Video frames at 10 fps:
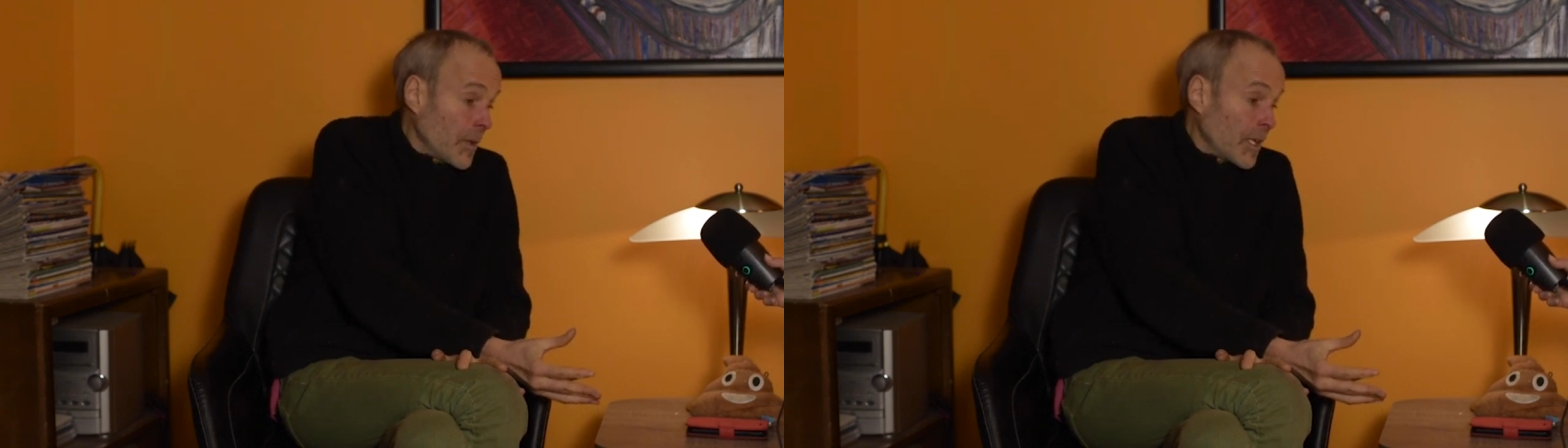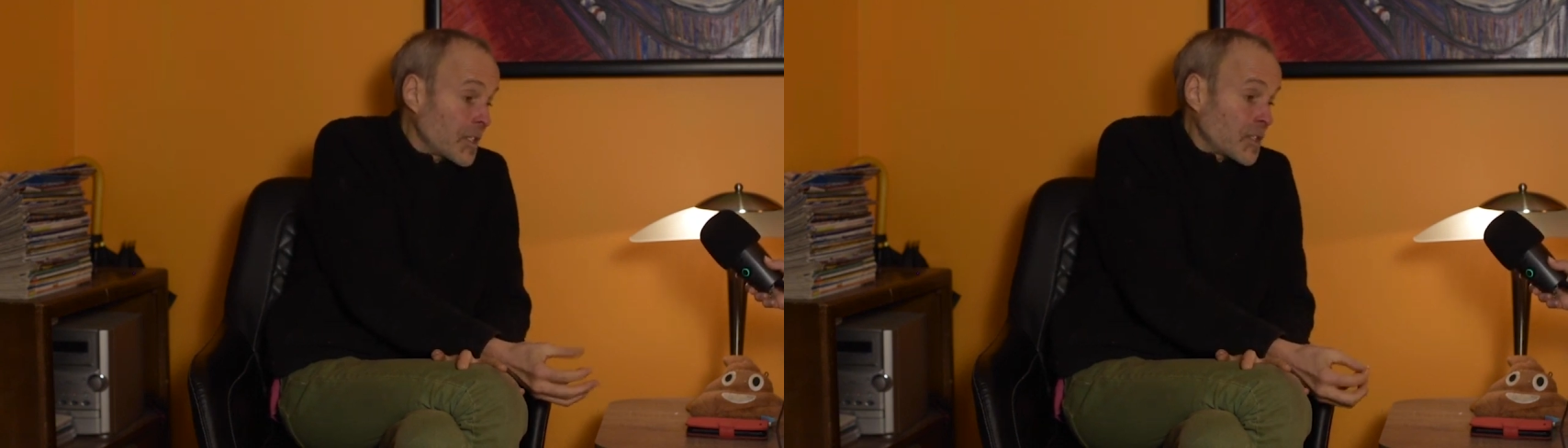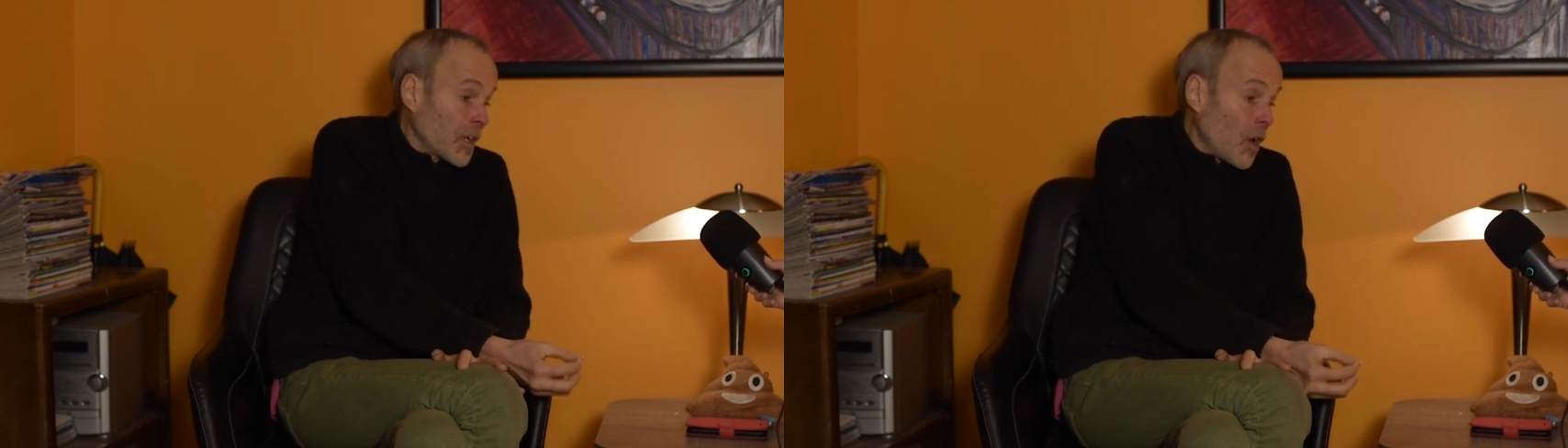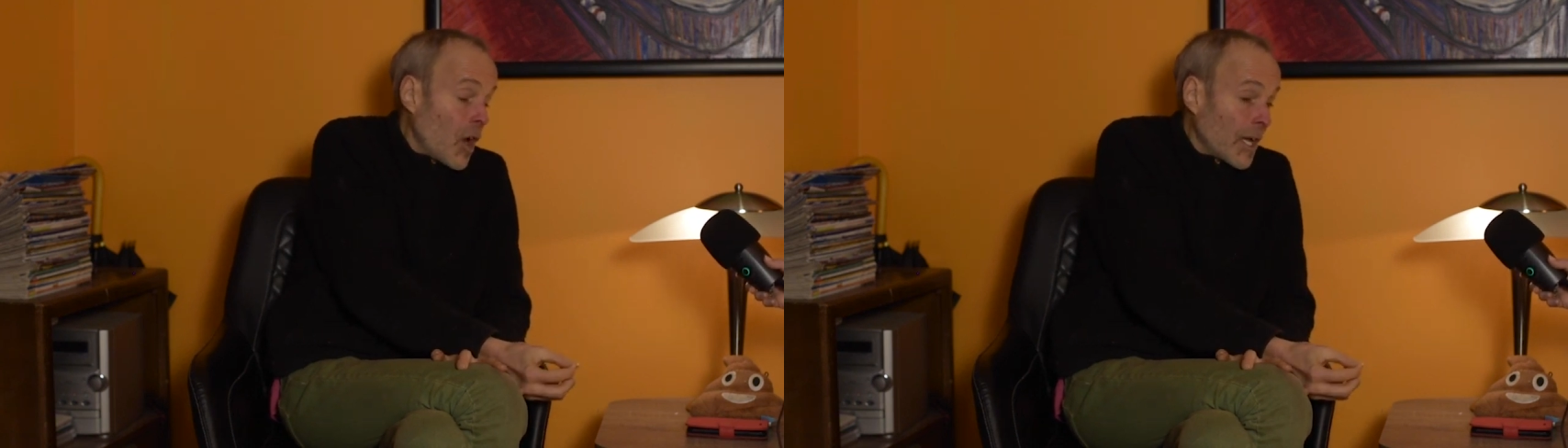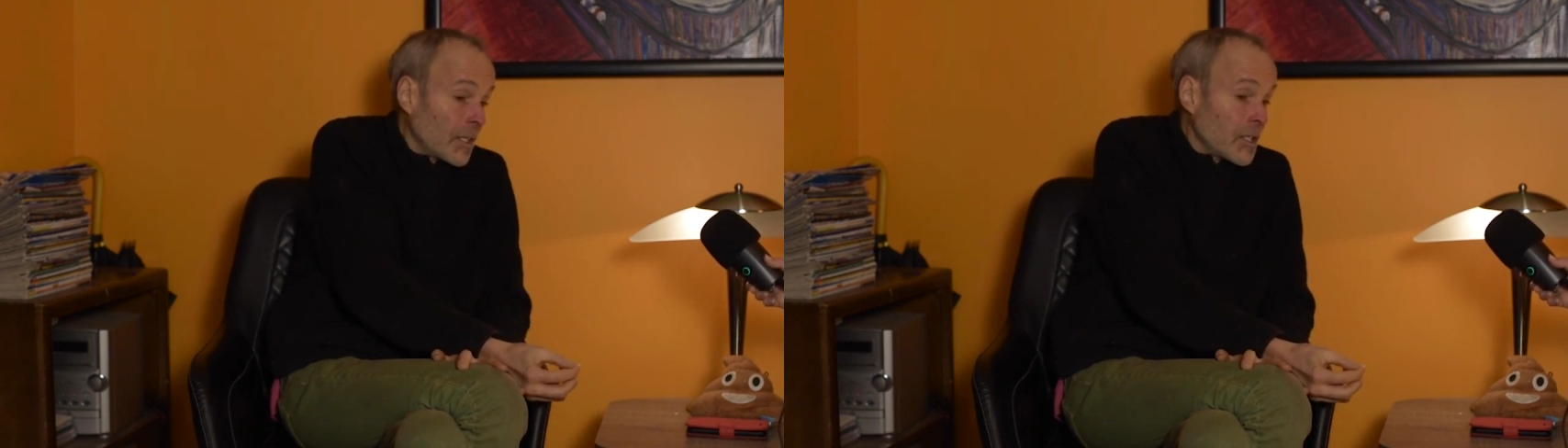It's the
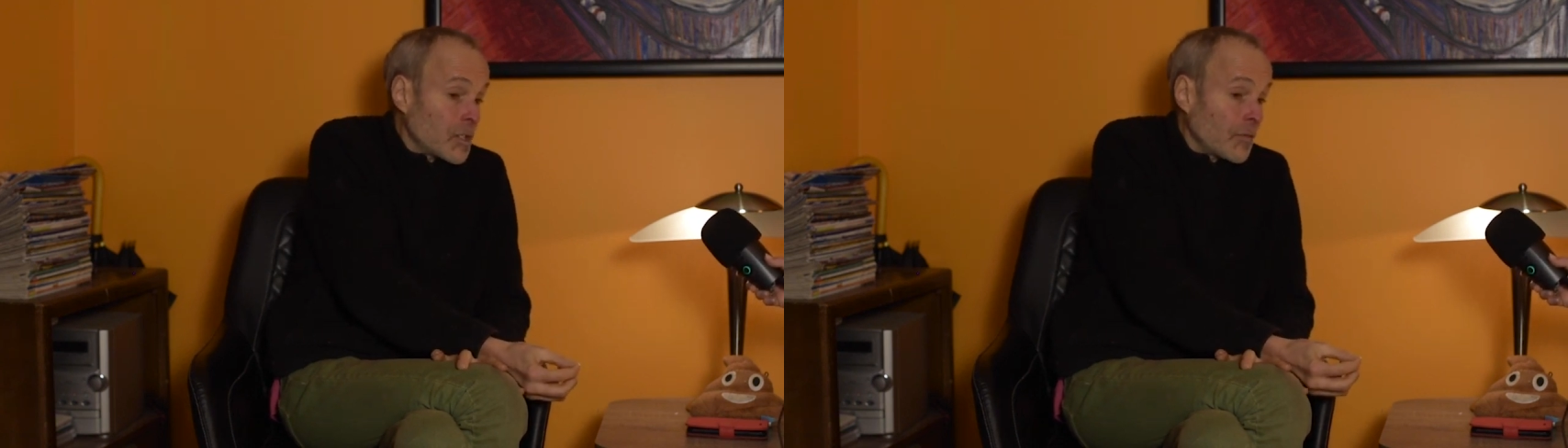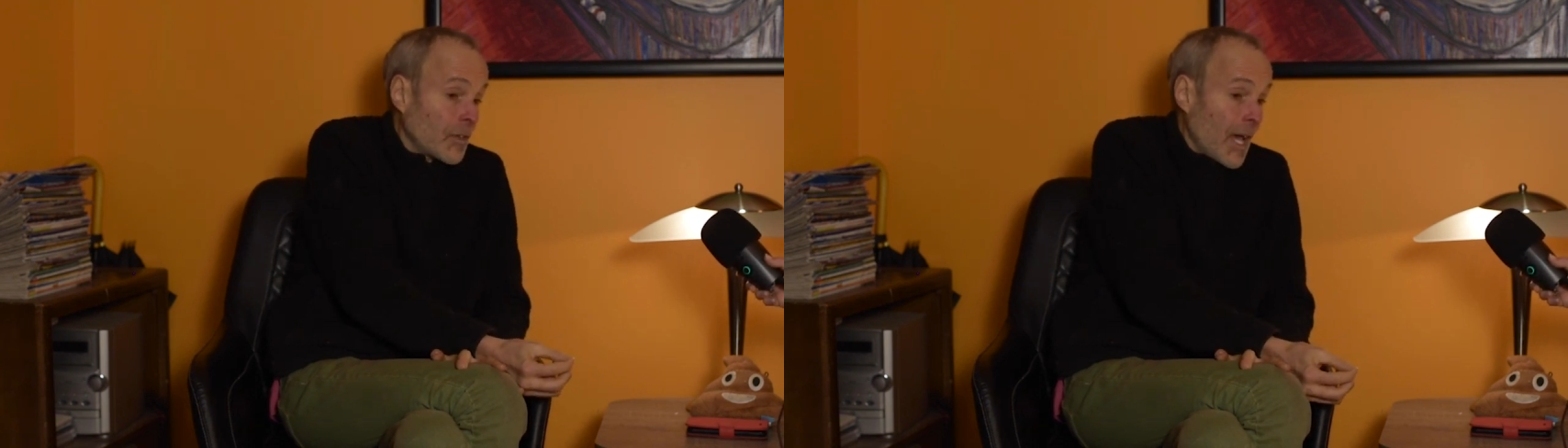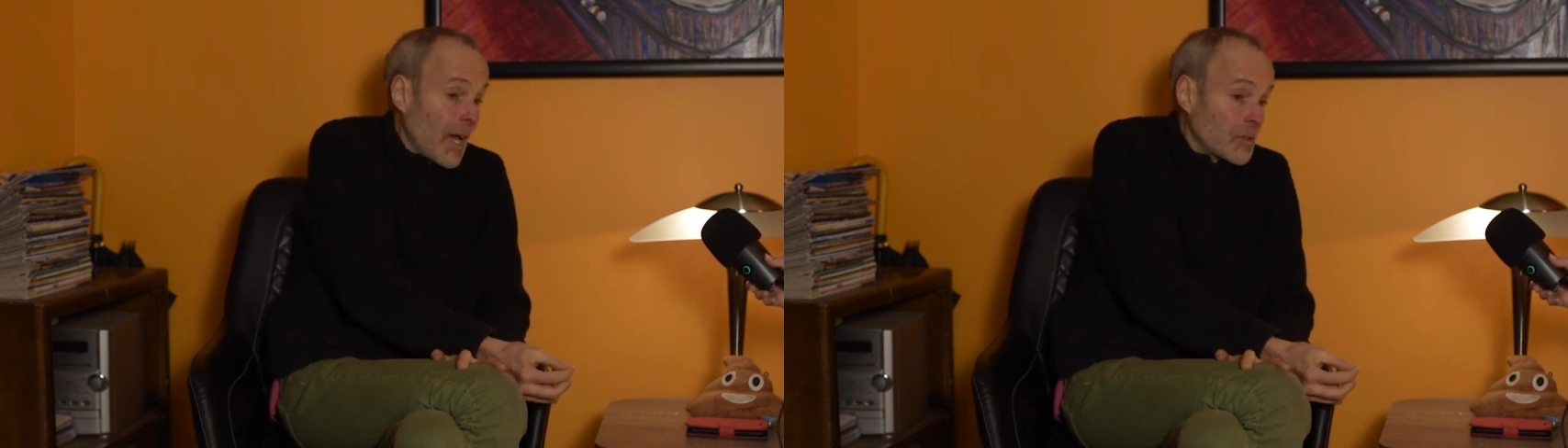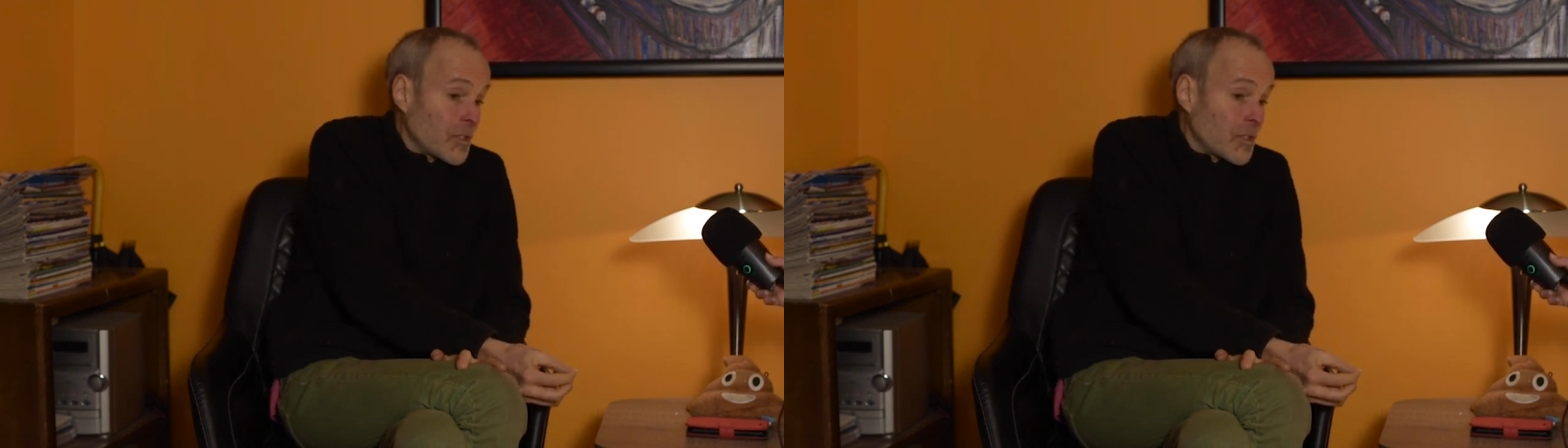cartilage of cows.